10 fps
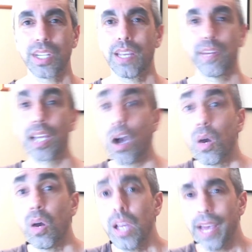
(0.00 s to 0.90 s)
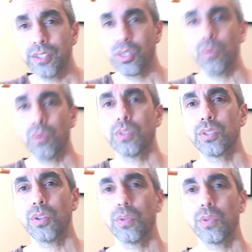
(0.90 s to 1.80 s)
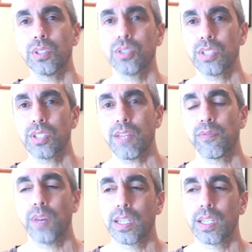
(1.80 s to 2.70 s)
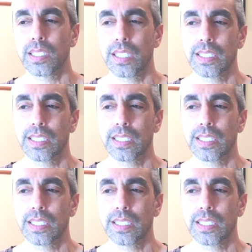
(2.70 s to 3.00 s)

Give it a go. And there's just that fun.